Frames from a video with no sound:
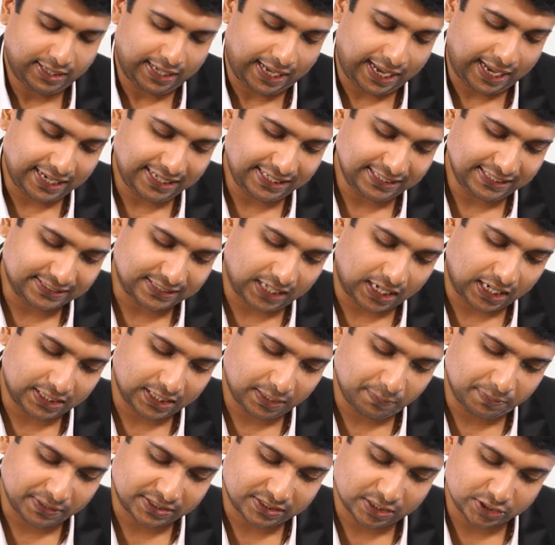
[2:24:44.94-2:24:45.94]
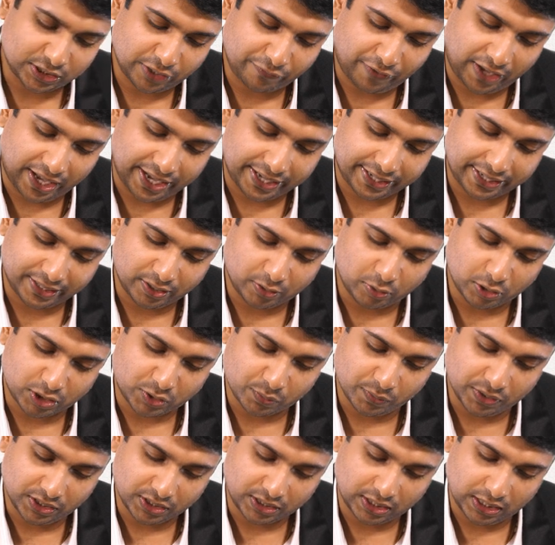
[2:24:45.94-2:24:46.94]
And he started business of hiring
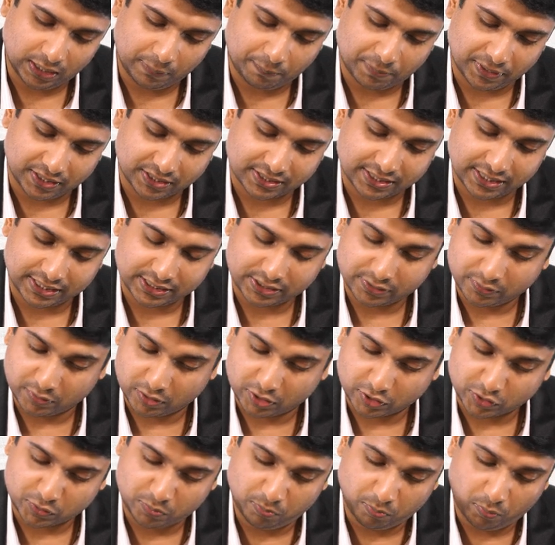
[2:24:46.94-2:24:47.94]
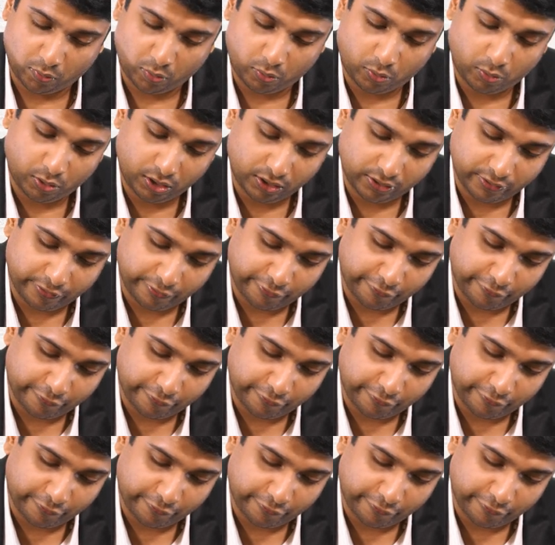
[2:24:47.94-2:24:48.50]
goods vehicle, purchased small